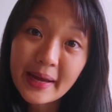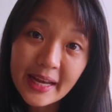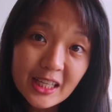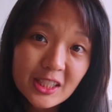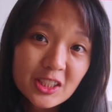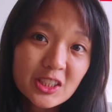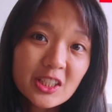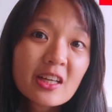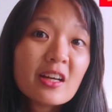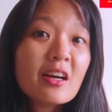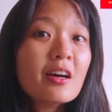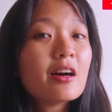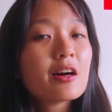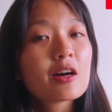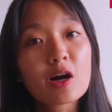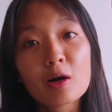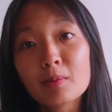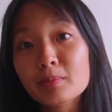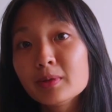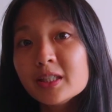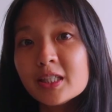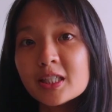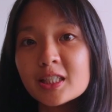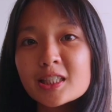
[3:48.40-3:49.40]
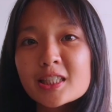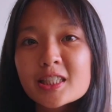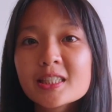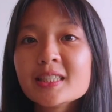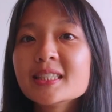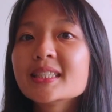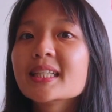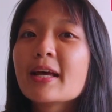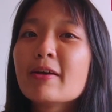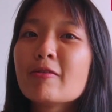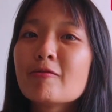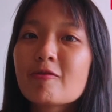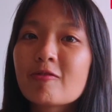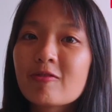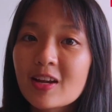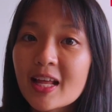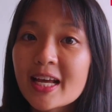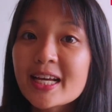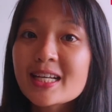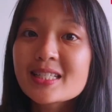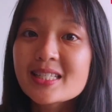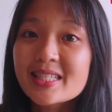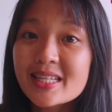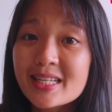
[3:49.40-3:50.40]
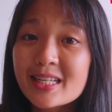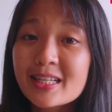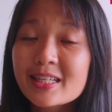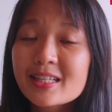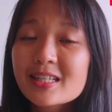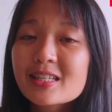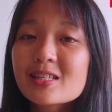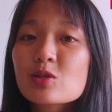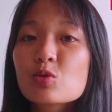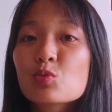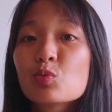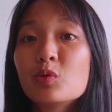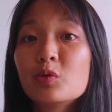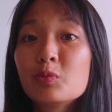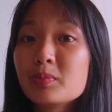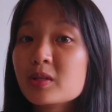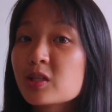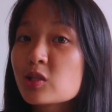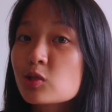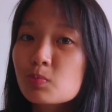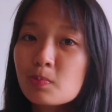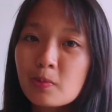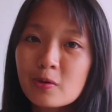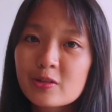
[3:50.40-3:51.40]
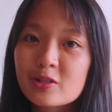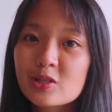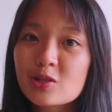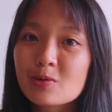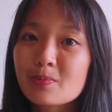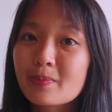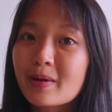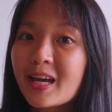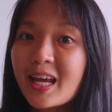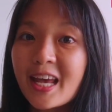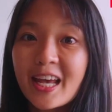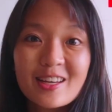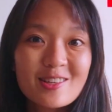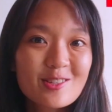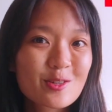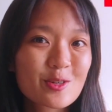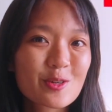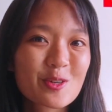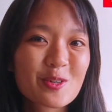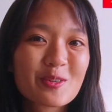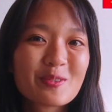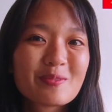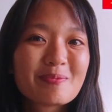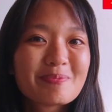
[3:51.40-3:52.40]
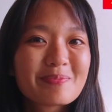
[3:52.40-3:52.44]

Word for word: match accommodations and flight tickets will be sponsored by Castrol.